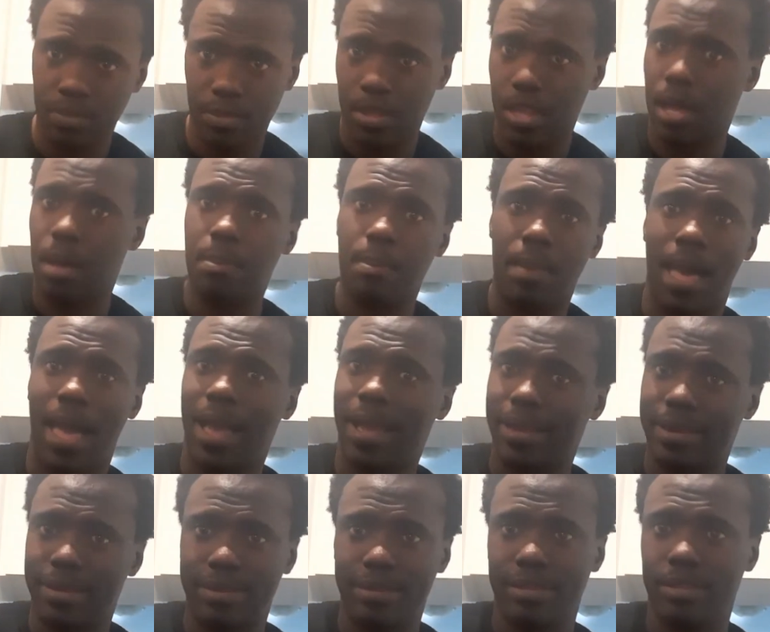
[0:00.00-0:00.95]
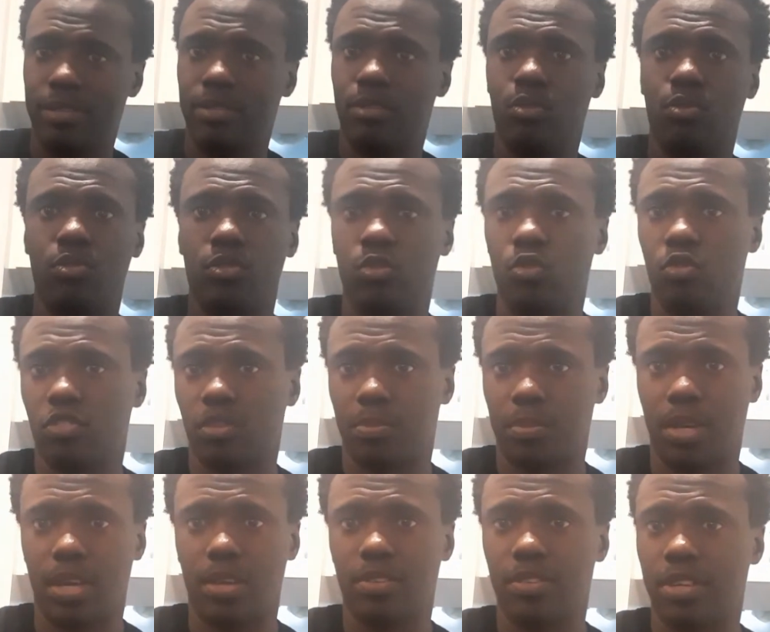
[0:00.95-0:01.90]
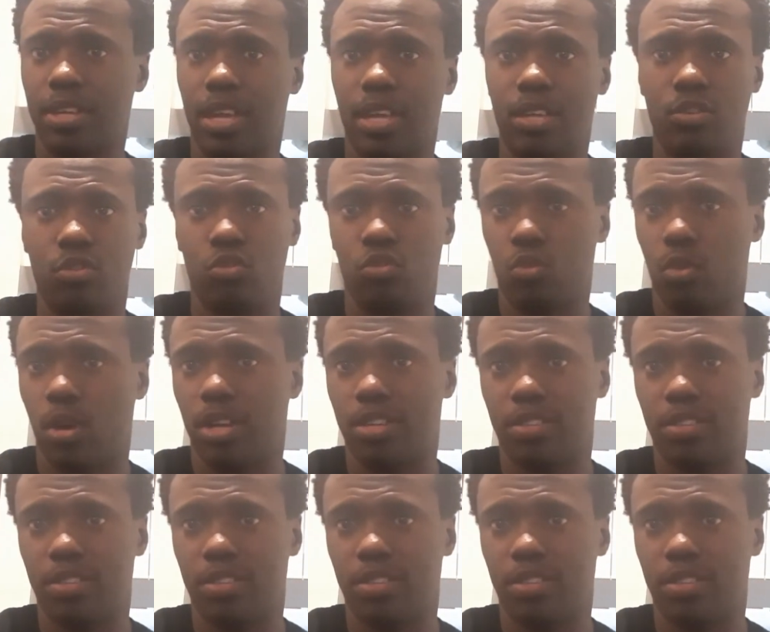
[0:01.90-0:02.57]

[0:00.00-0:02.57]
come back, do something else again, do squats,